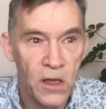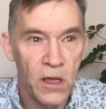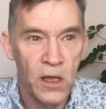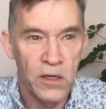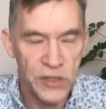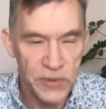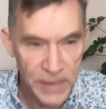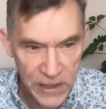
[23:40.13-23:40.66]

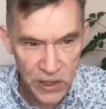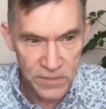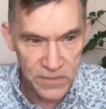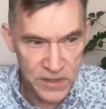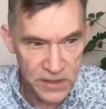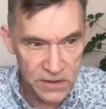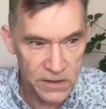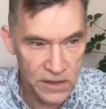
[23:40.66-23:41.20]
So
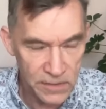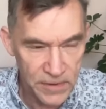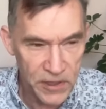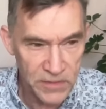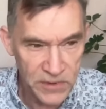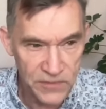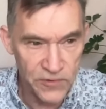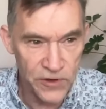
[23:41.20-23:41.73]
he
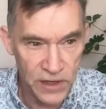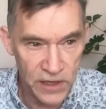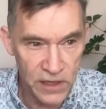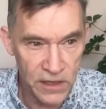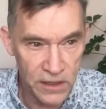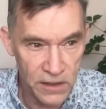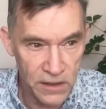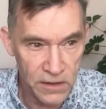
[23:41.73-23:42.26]
becomes
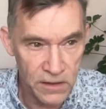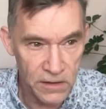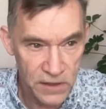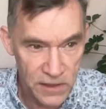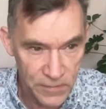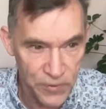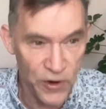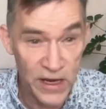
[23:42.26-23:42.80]
really
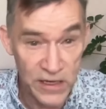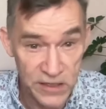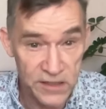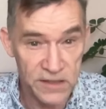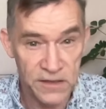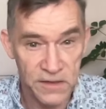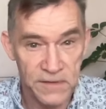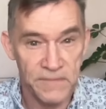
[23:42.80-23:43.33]

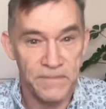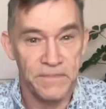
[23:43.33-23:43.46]
depressed.